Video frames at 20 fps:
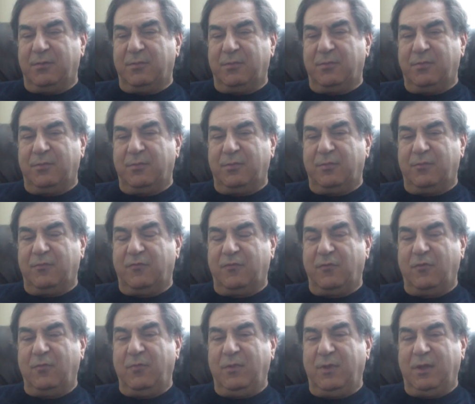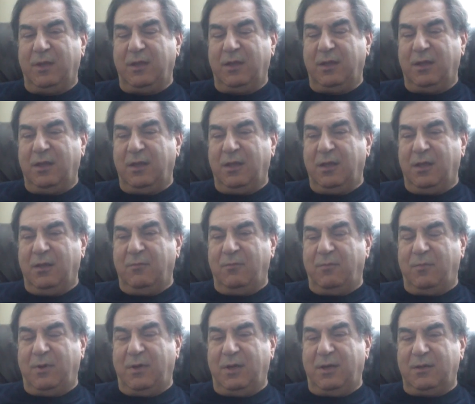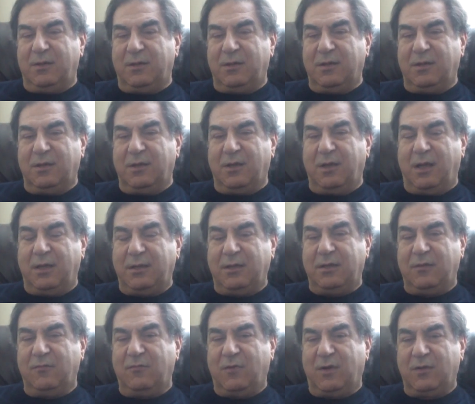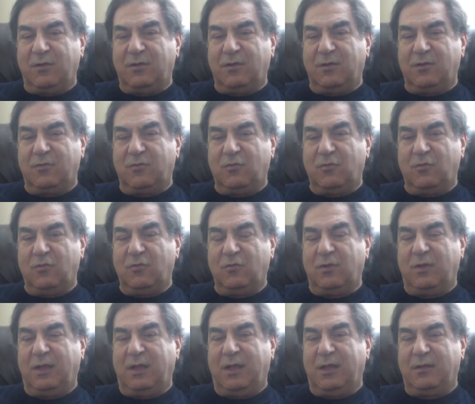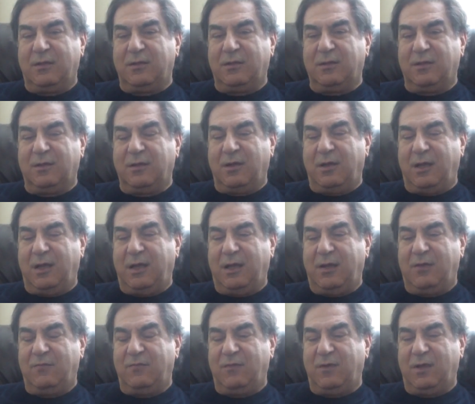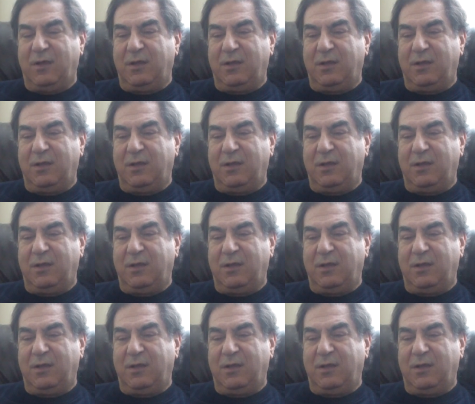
for me. But I didn't want to do that. I have a